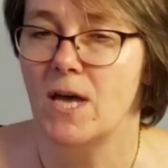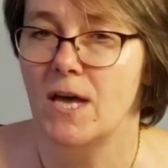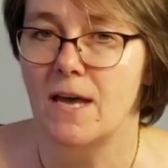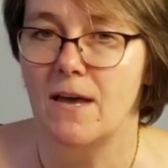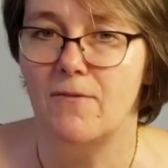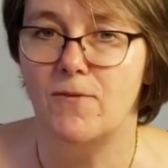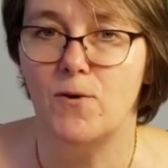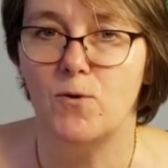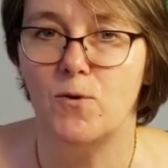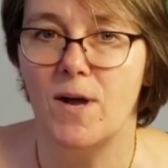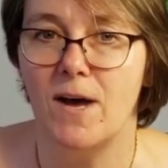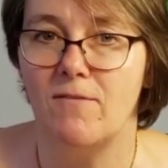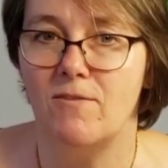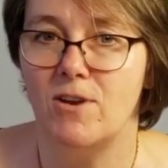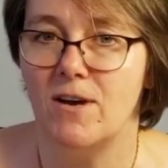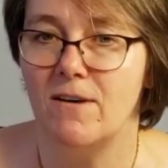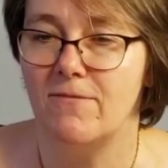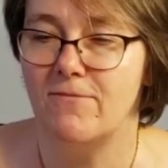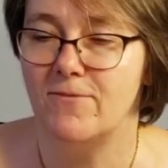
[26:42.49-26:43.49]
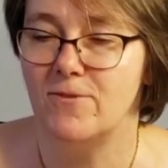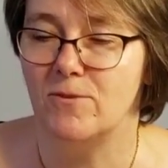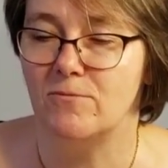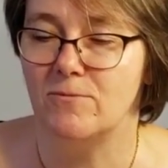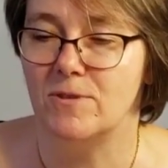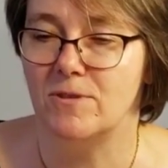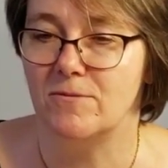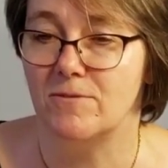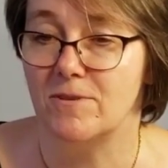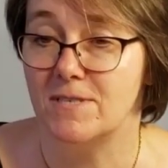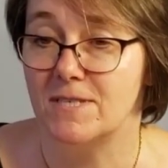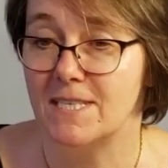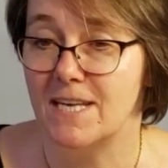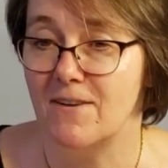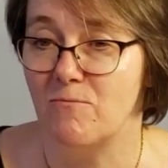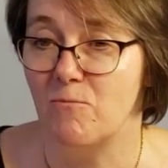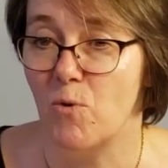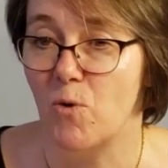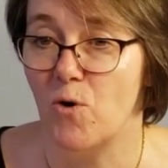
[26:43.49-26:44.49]
If you don't have enough, you'll be able to
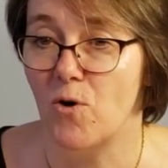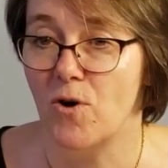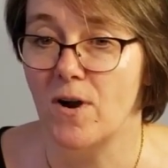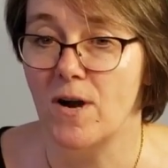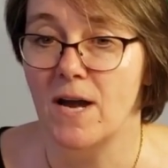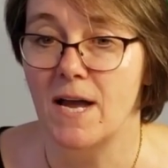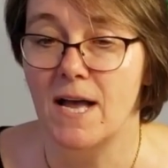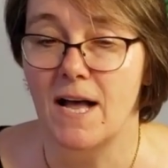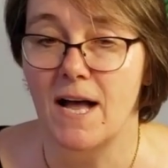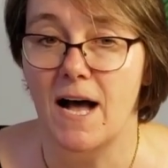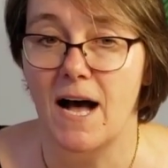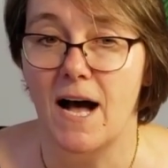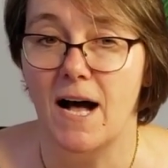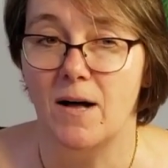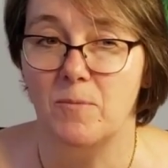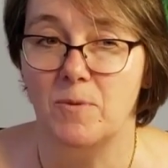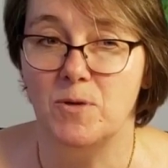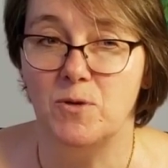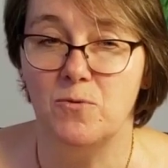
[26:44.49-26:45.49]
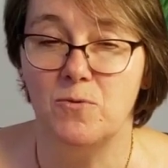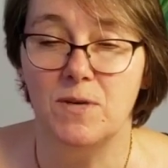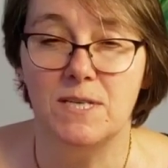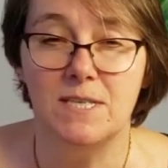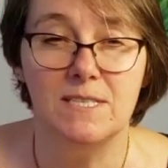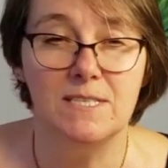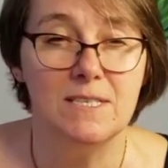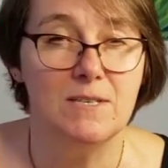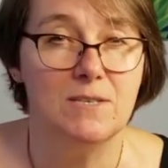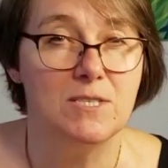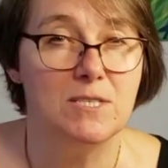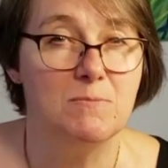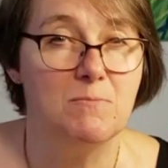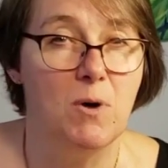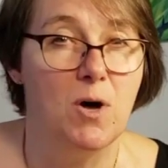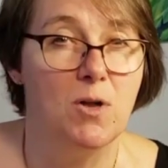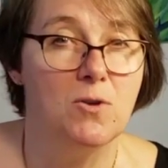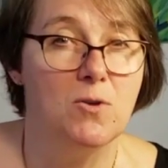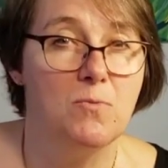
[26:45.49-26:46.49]
save more. I'll be doing
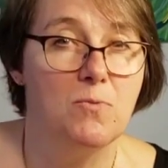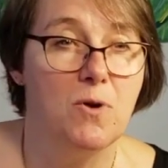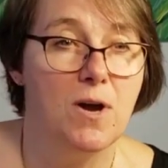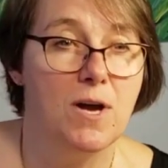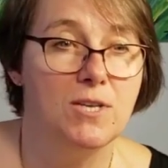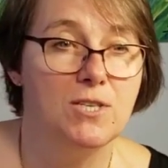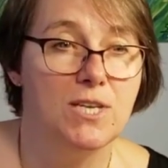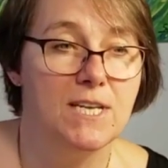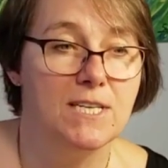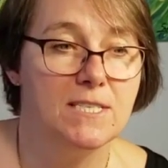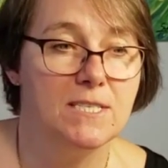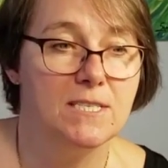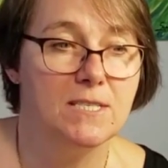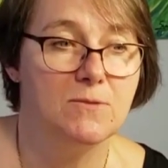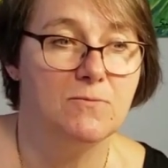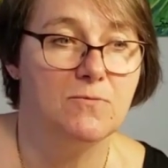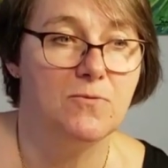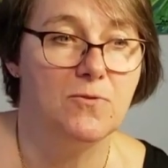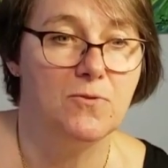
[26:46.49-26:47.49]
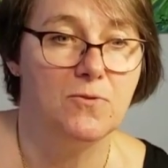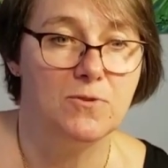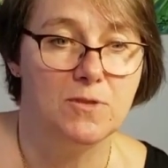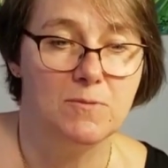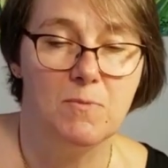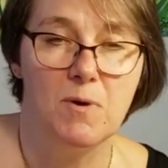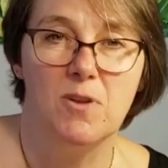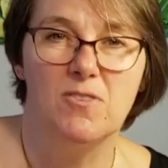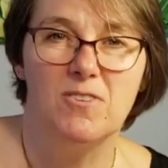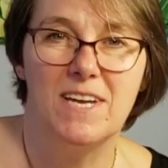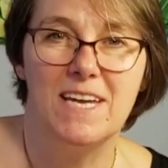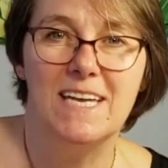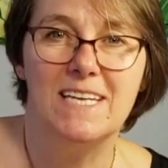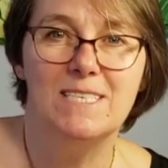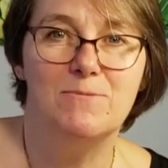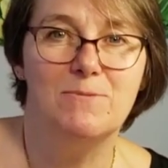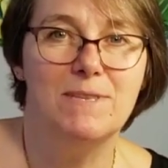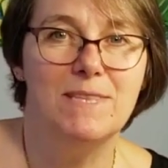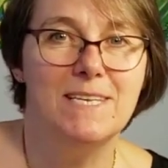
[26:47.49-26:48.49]
smaller projects for smaller
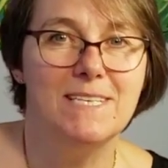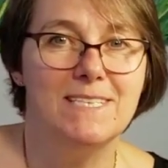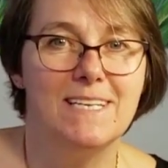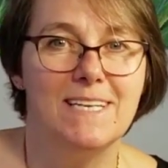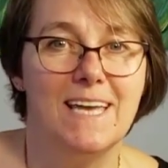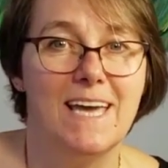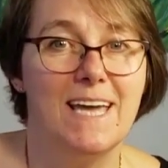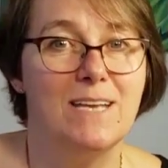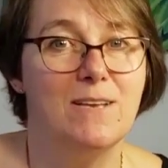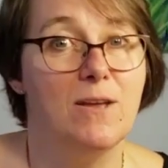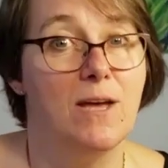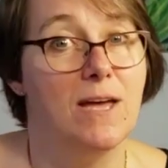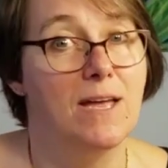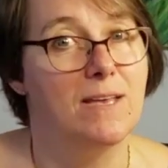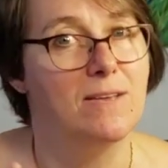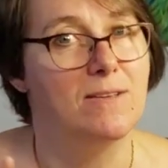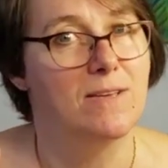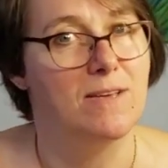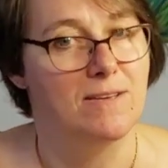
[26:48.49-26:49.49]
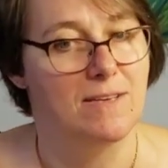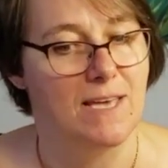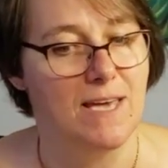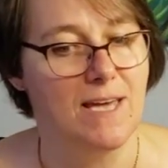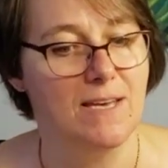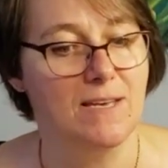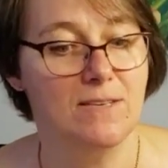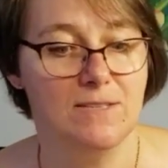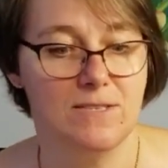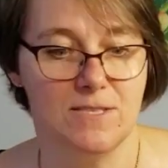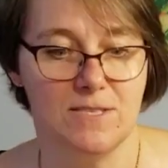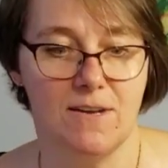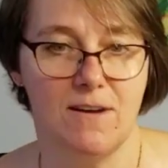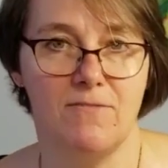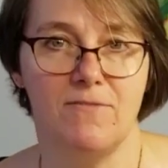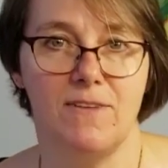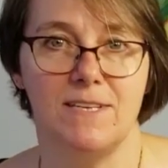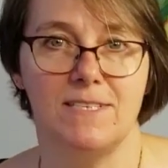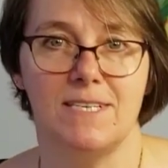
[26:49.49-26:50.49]
kids with this again, and again,
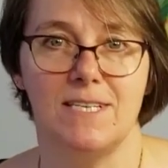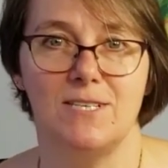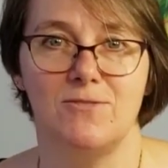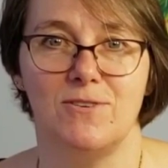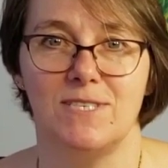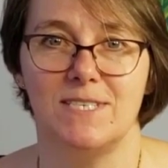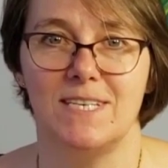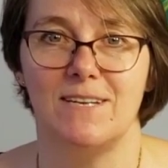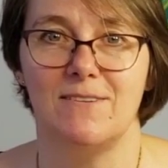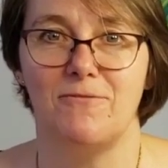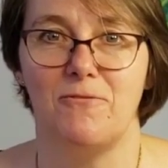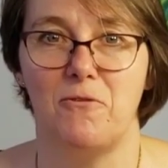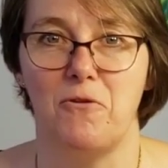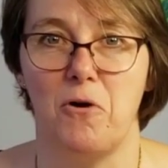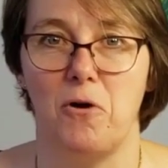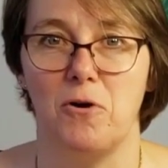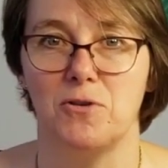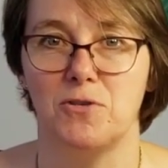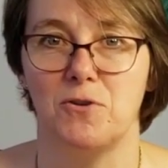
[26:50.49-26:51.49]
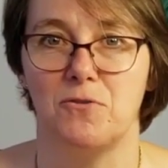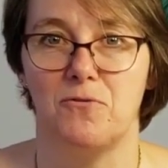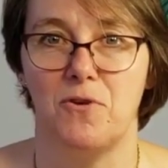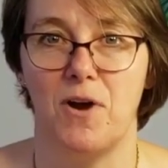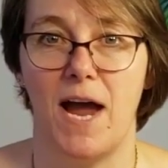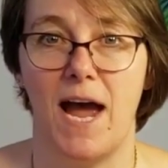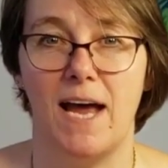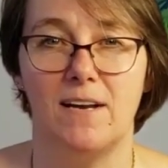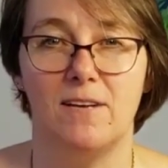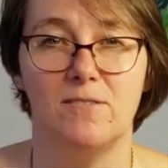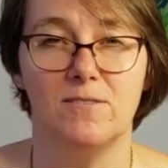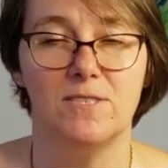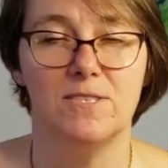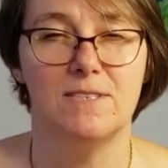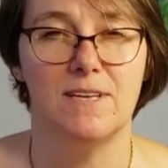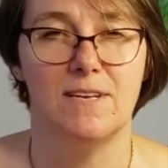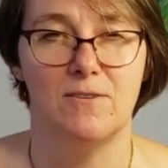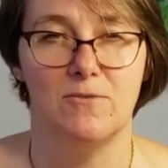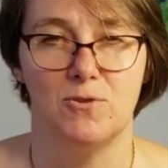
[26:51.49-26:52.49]
stuff that's interesting also for adults
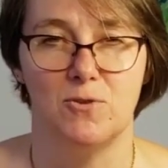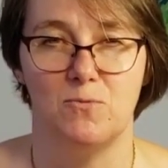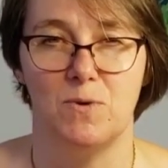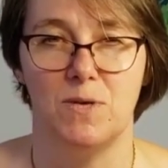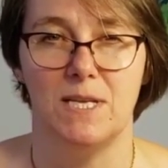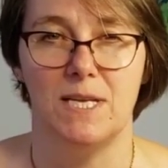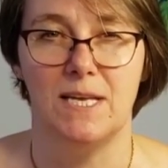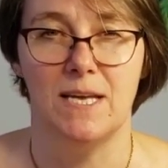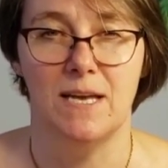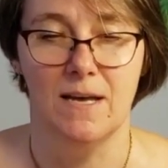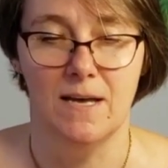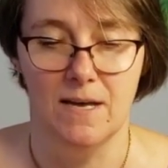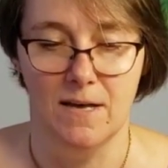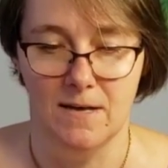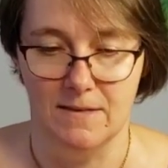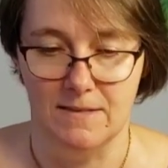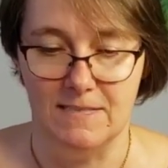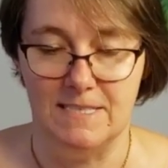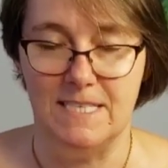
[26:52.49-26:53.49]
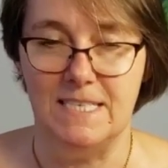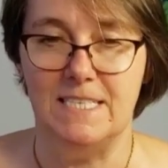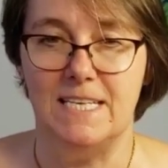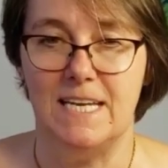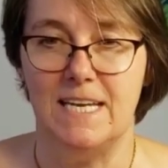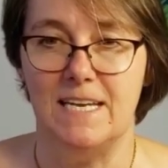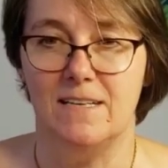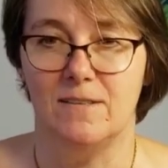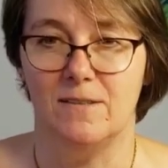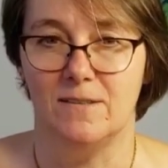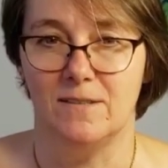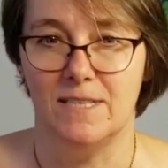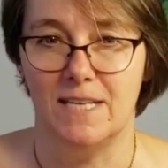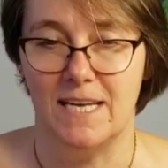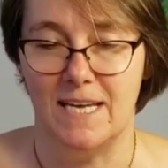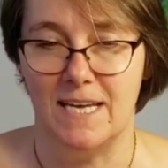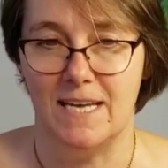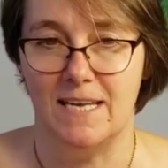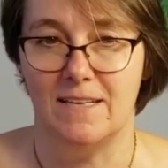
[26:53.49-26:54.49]
that is really detailed
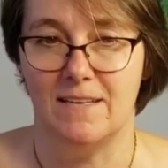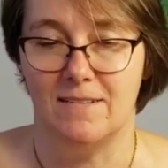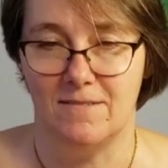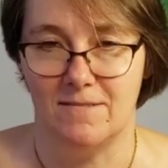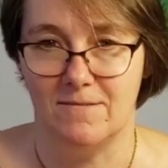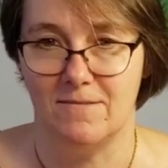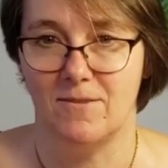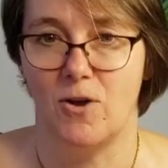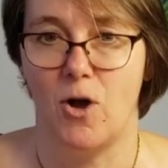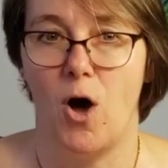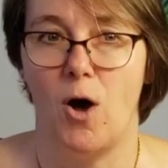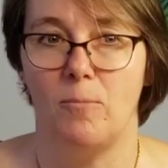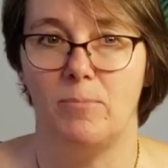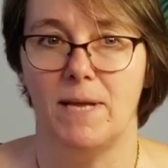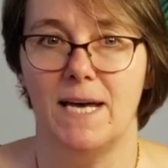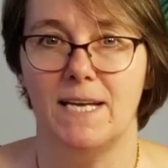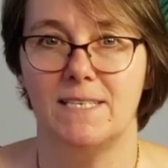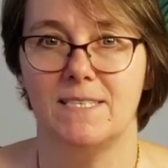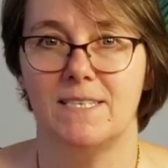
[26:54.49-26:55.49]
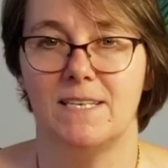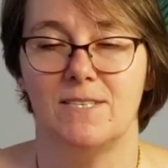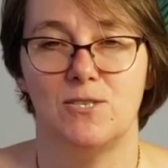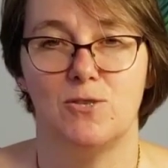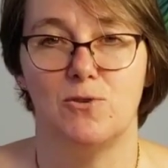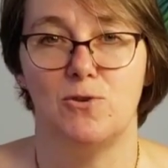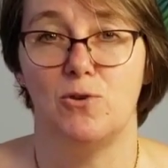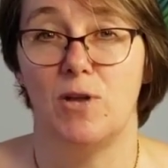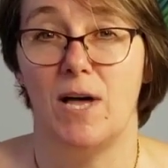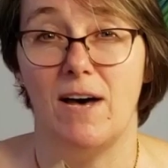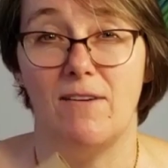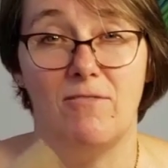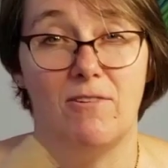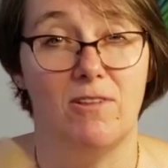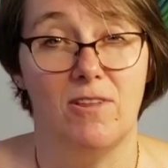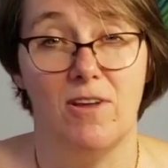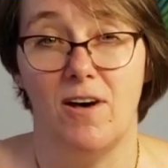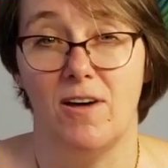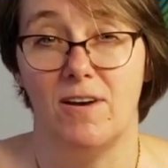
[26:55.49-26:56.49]
and complex. So you'll have a
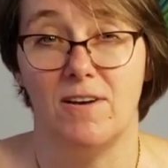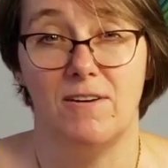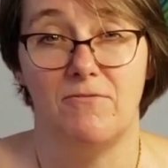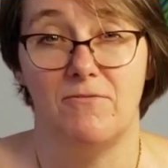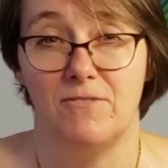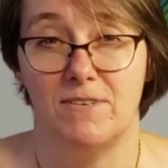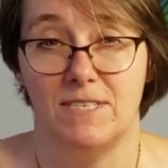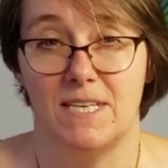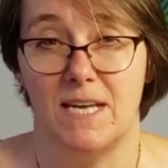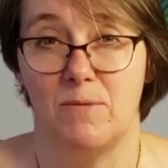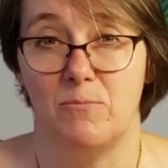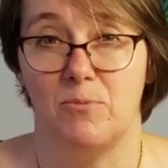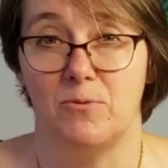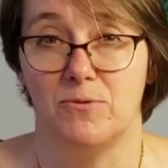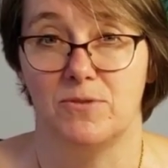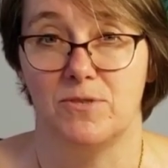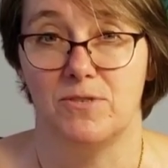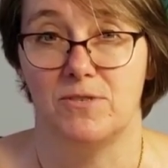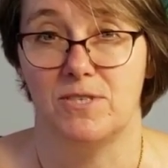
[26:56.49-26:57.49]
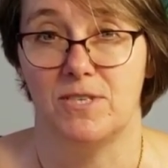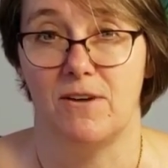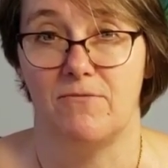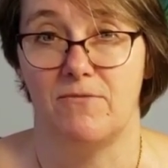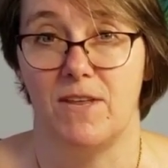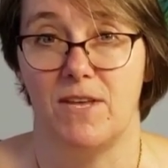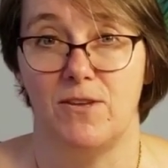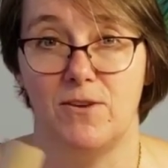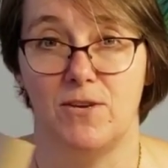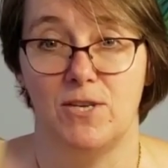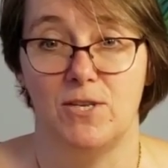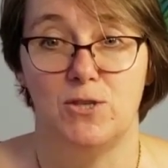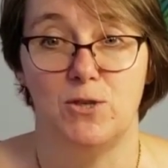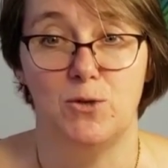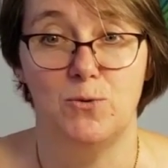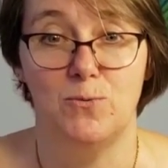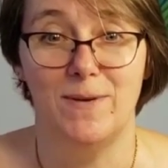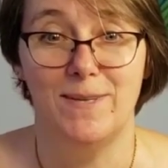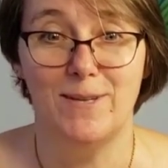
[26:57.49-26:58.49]
lot of different samples of stuff that you can
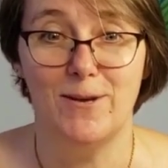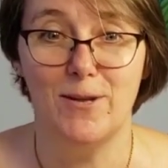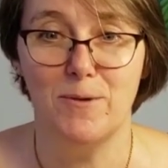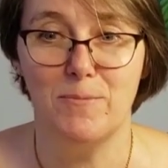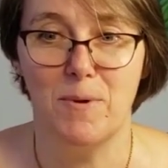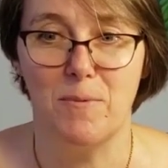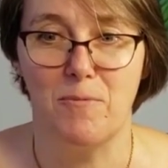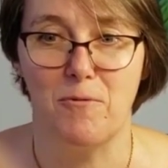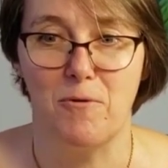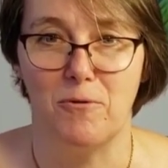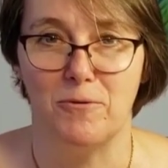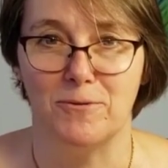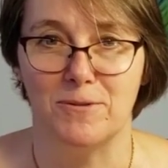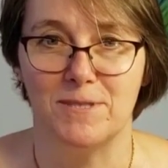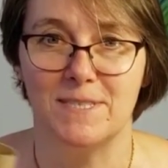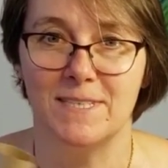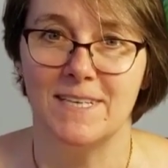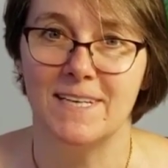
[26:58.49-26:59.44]
do with toilet paper rolls.